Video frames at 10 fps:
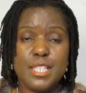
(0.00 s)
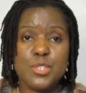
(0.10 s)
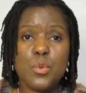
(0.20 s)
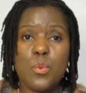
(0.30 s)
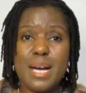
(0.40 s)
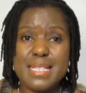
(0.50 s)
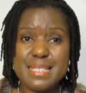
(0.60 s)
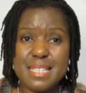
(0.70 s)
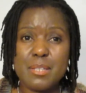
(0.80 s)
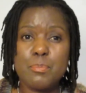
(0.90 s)
So
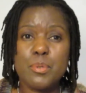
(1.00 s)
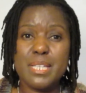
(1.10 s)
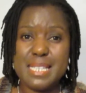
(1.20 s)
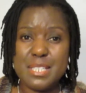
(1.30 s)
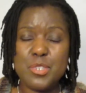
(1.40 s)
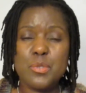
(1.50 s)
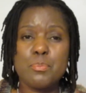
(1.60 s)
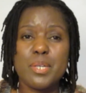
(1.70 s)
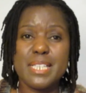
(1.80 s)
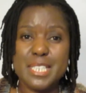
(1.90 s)
once that pollen,
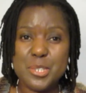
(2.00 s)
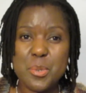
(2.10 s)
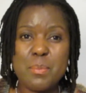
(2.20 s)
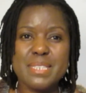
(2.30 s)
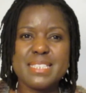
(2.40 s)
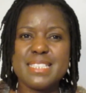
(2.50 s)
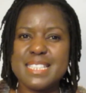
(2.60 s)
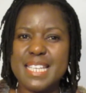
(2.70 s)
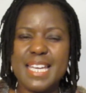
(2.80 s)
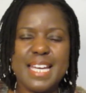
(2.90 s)
pollen is so much is in
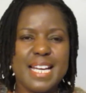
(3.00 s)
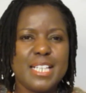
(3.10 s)
the air,